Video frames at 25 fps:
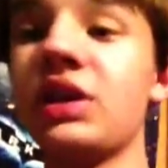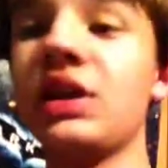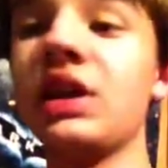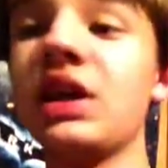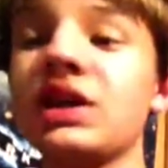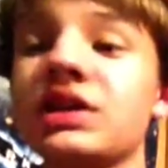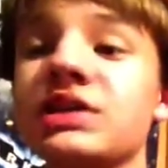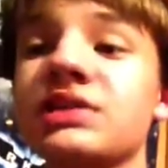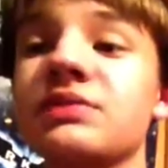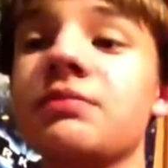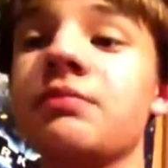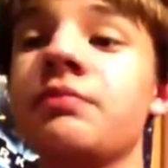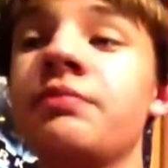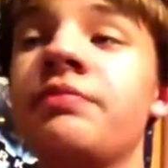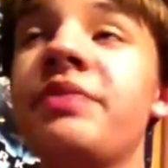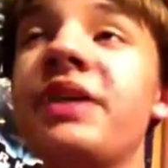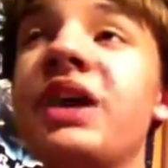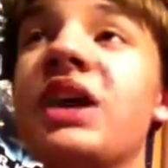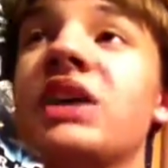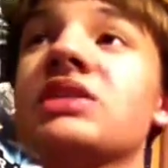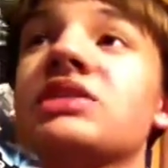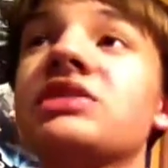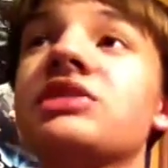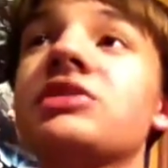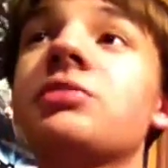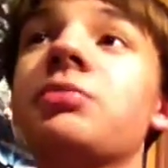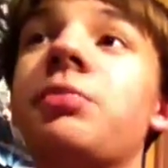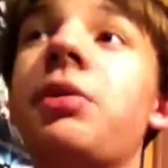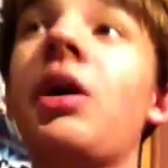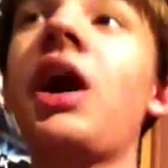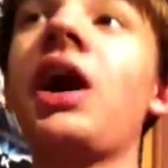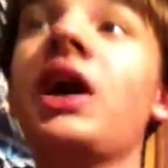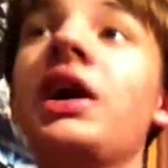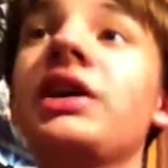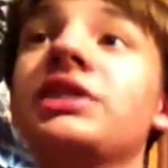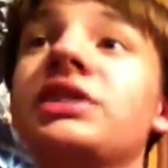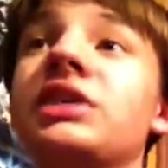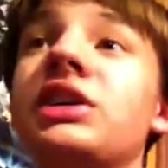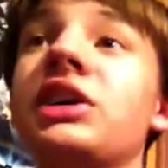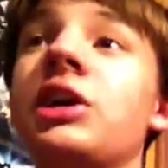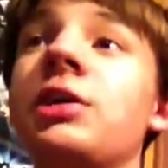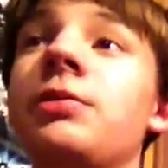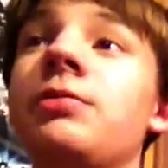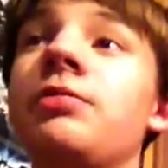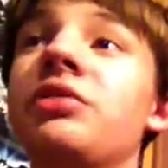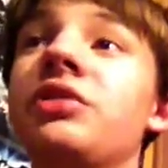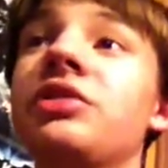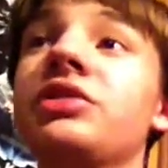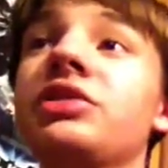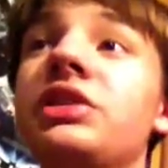next big spot, I
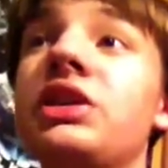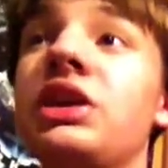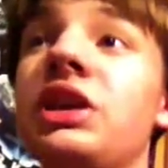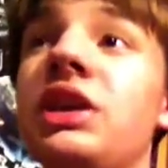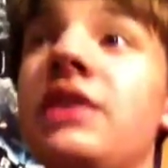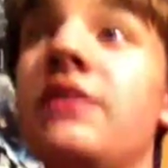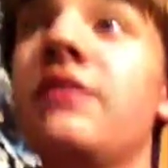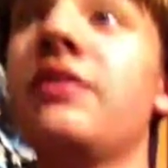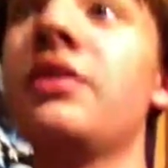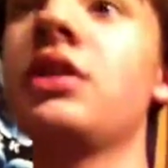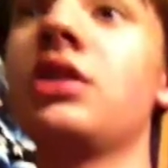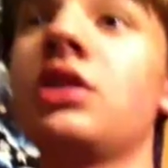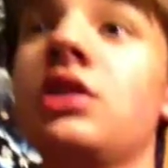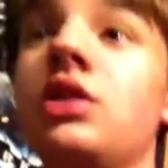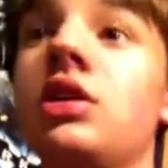believe,